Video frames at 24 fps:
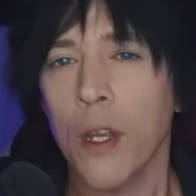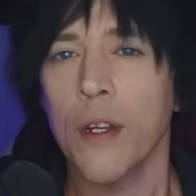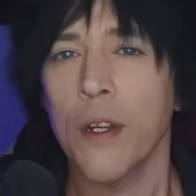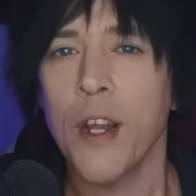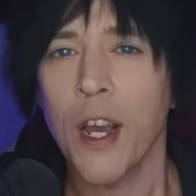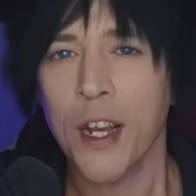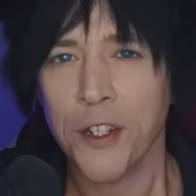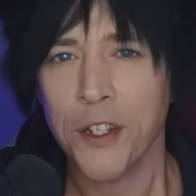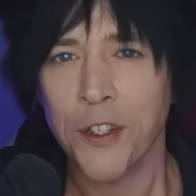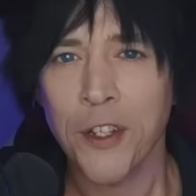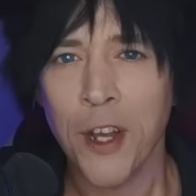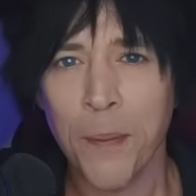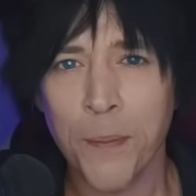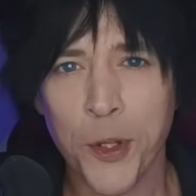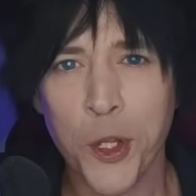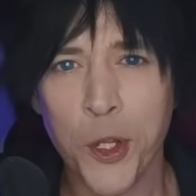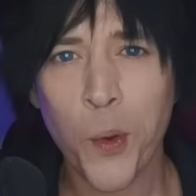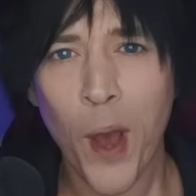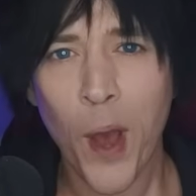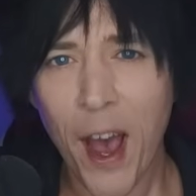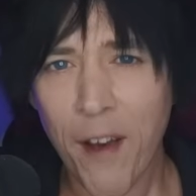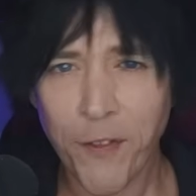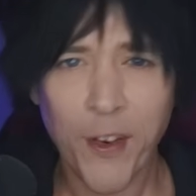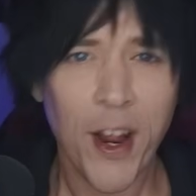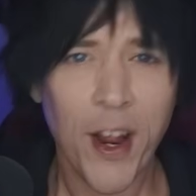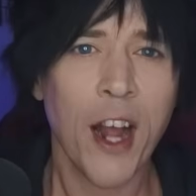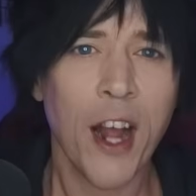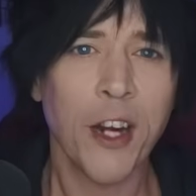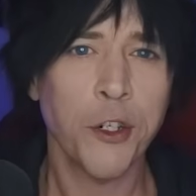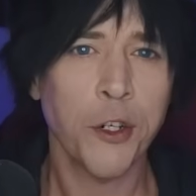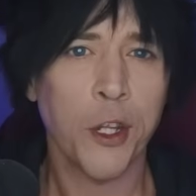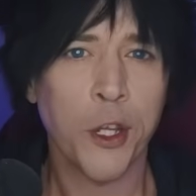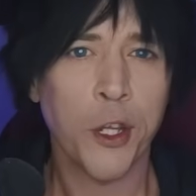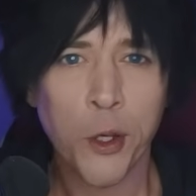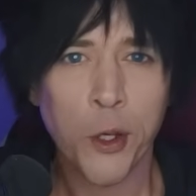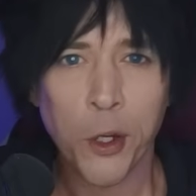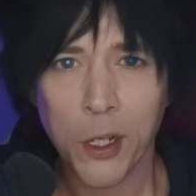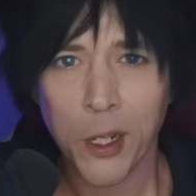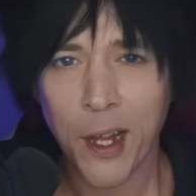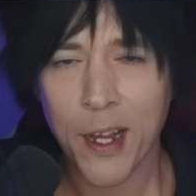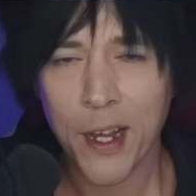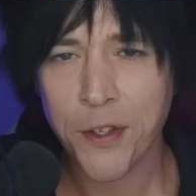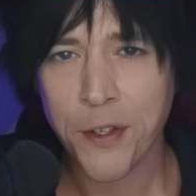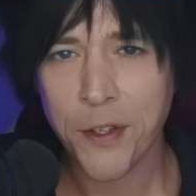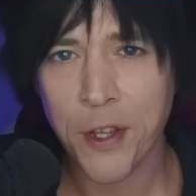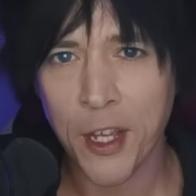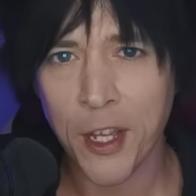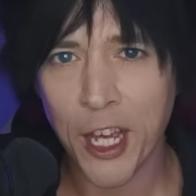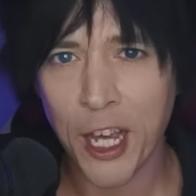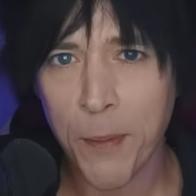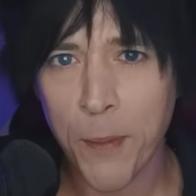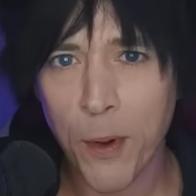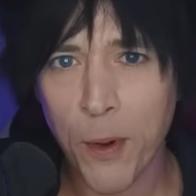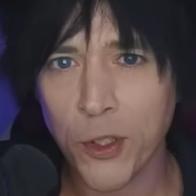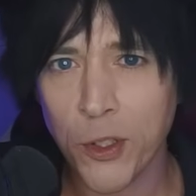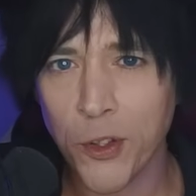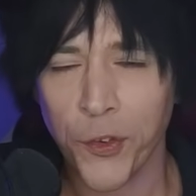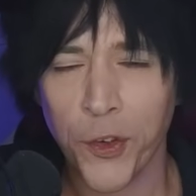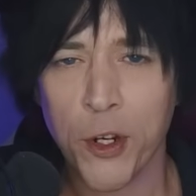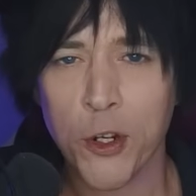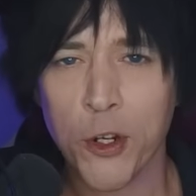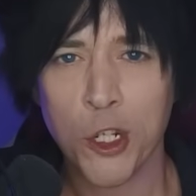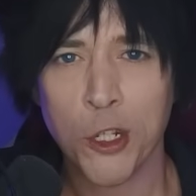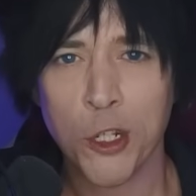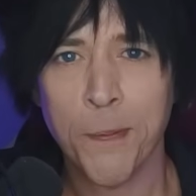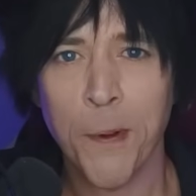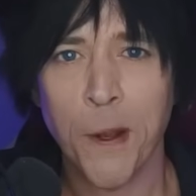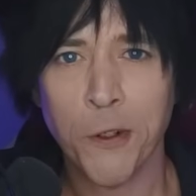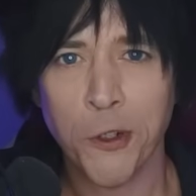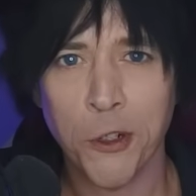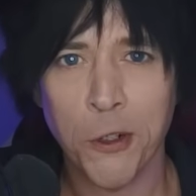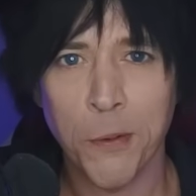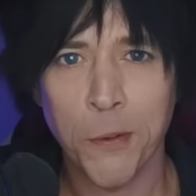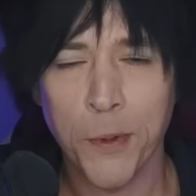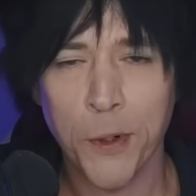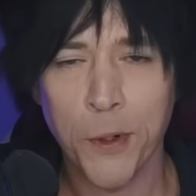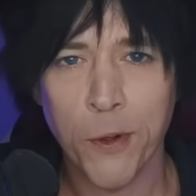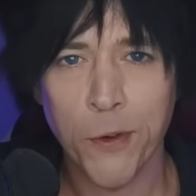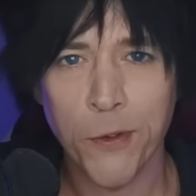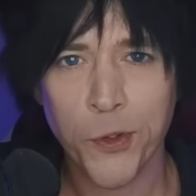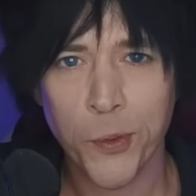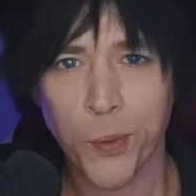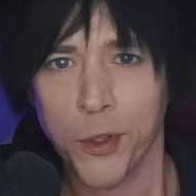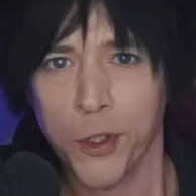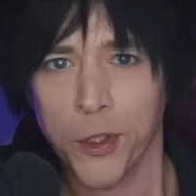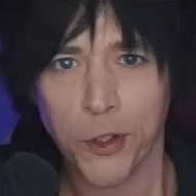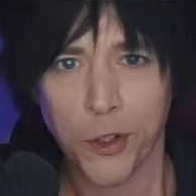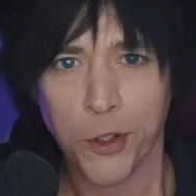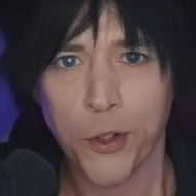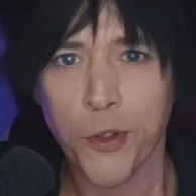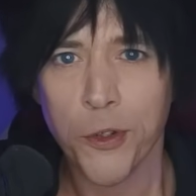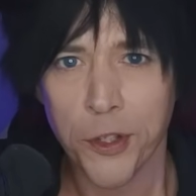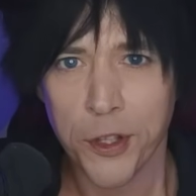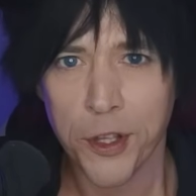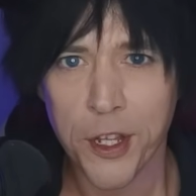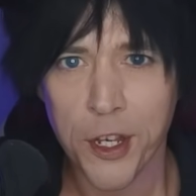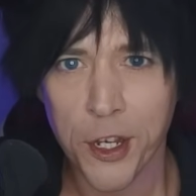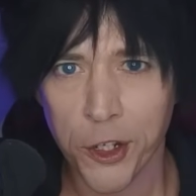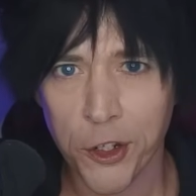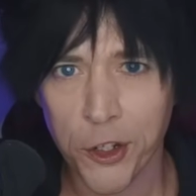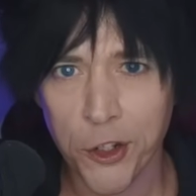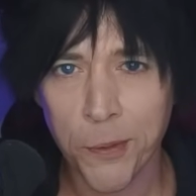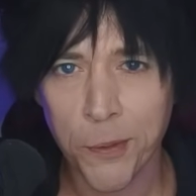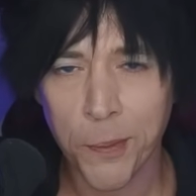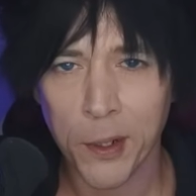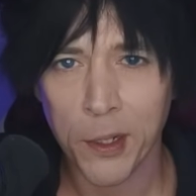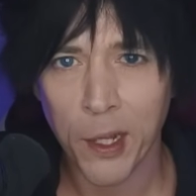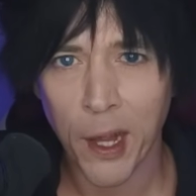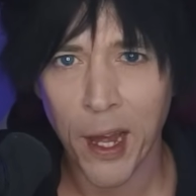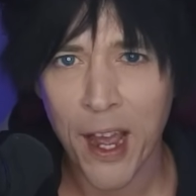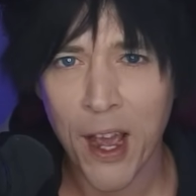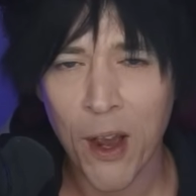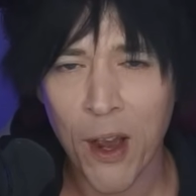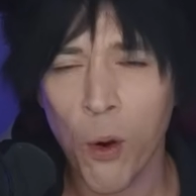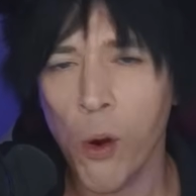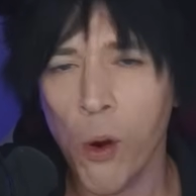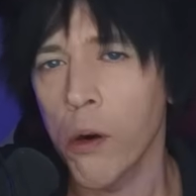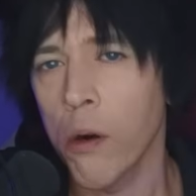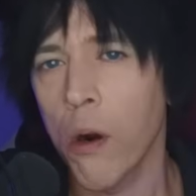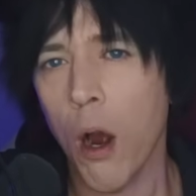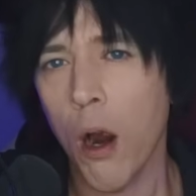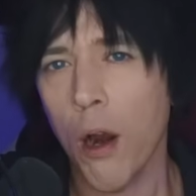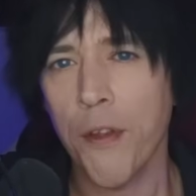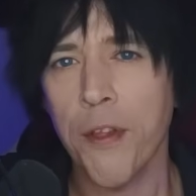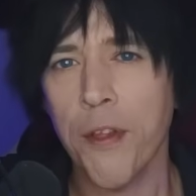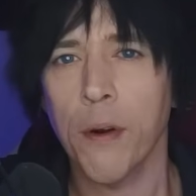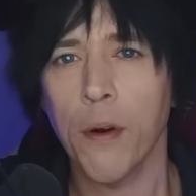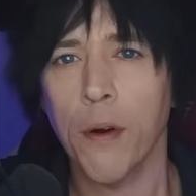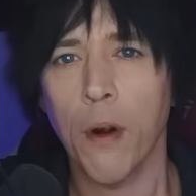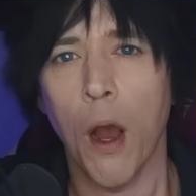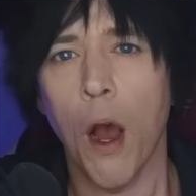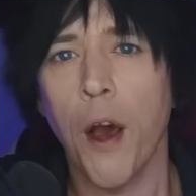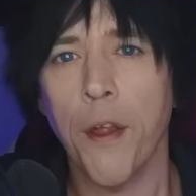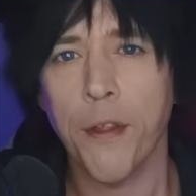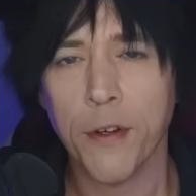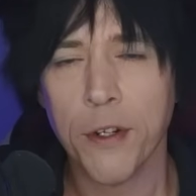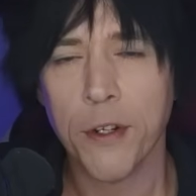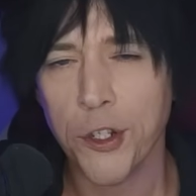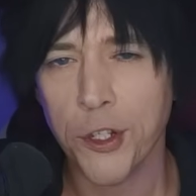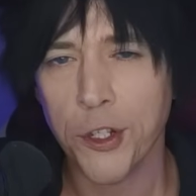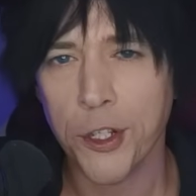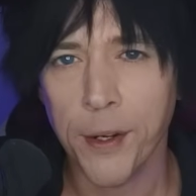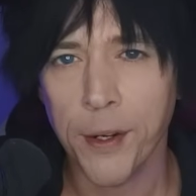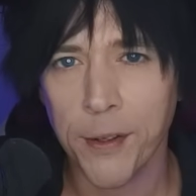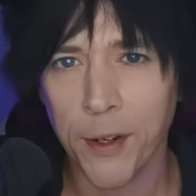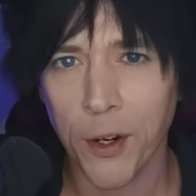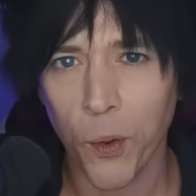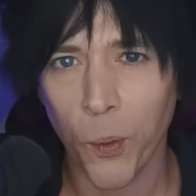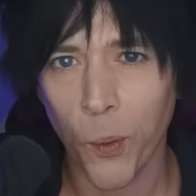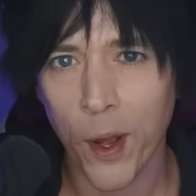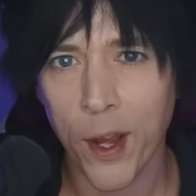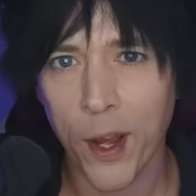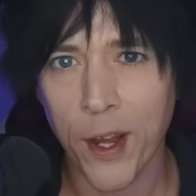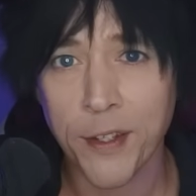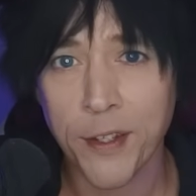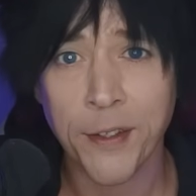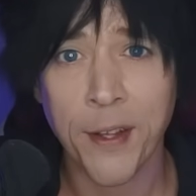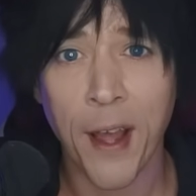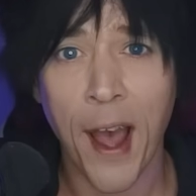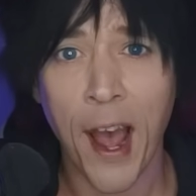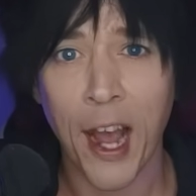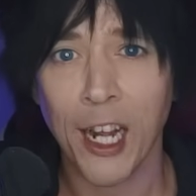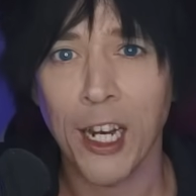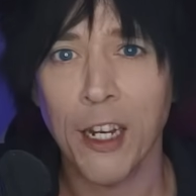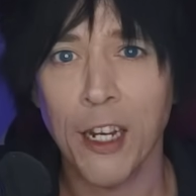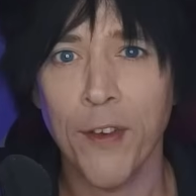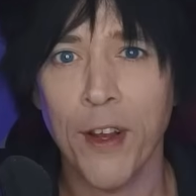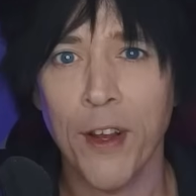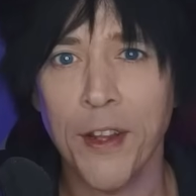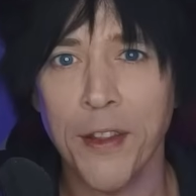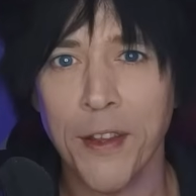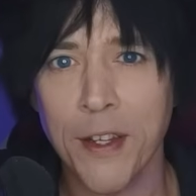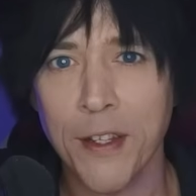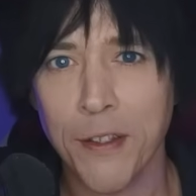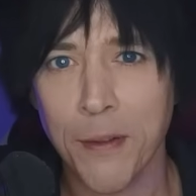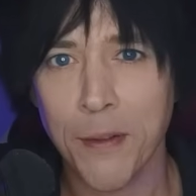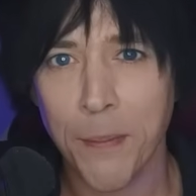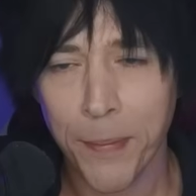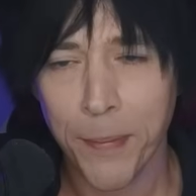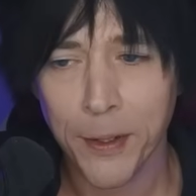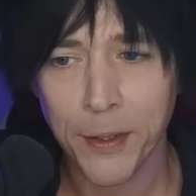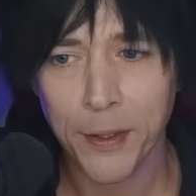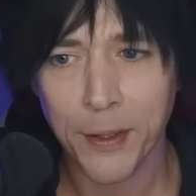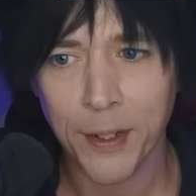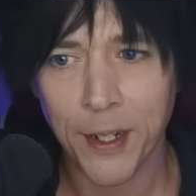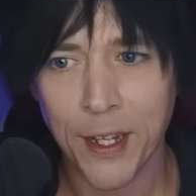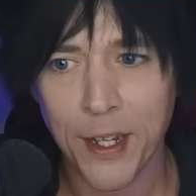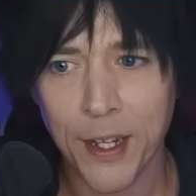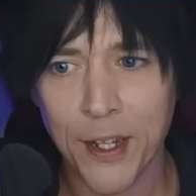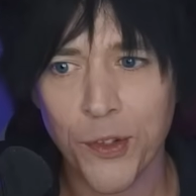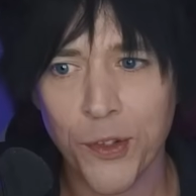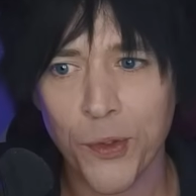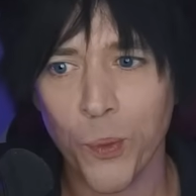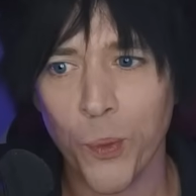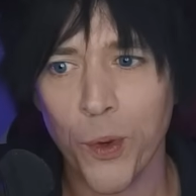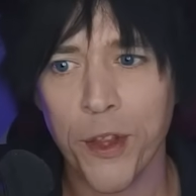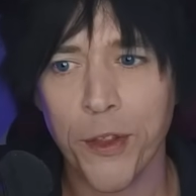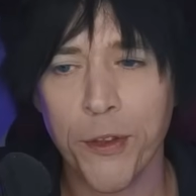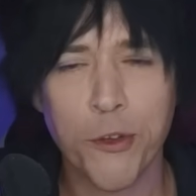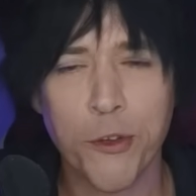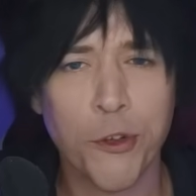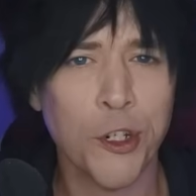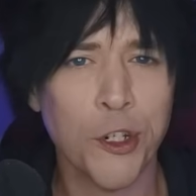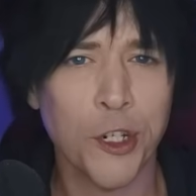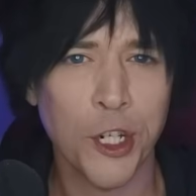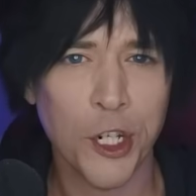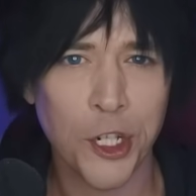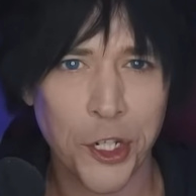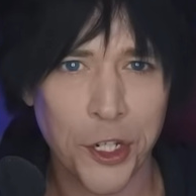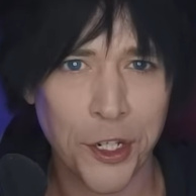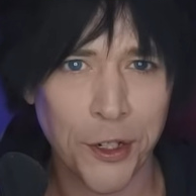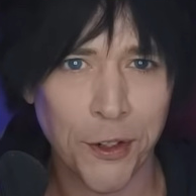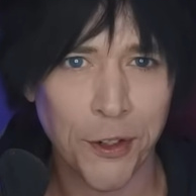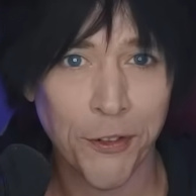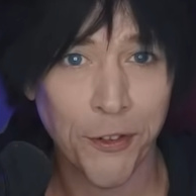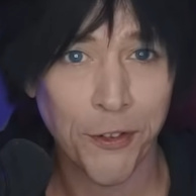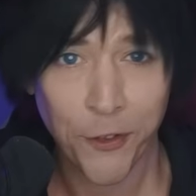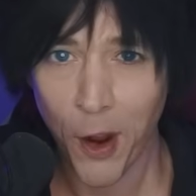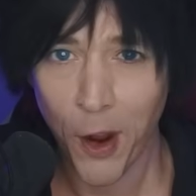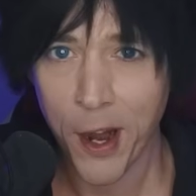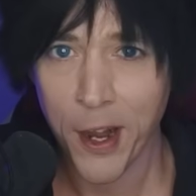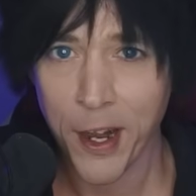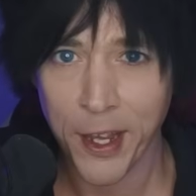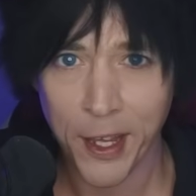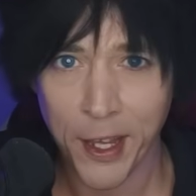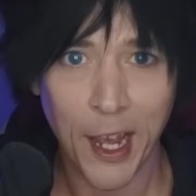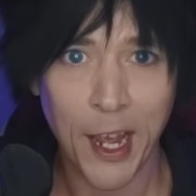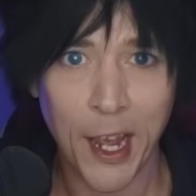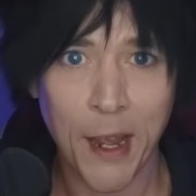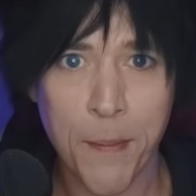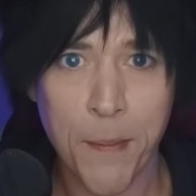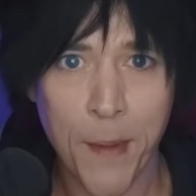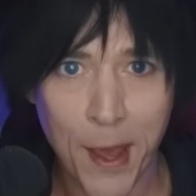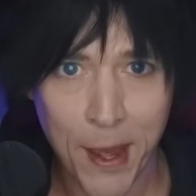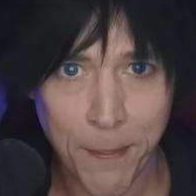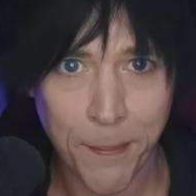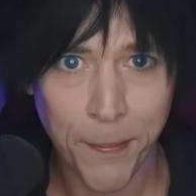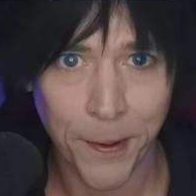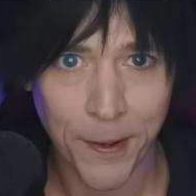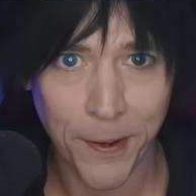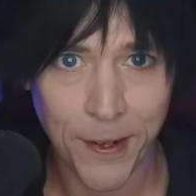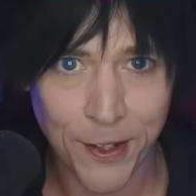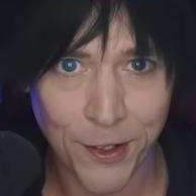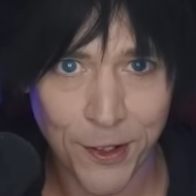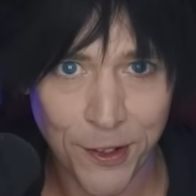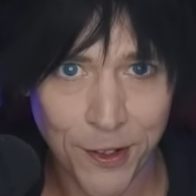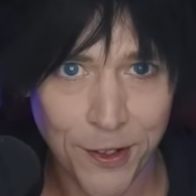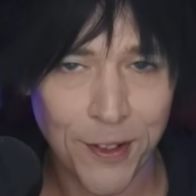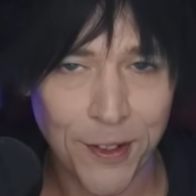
Next up, you have to actually utilize the emotes for your special moves when you're using the Akuma layout, or are there other secret ways to activate these abilities with traditional fighting game inputs?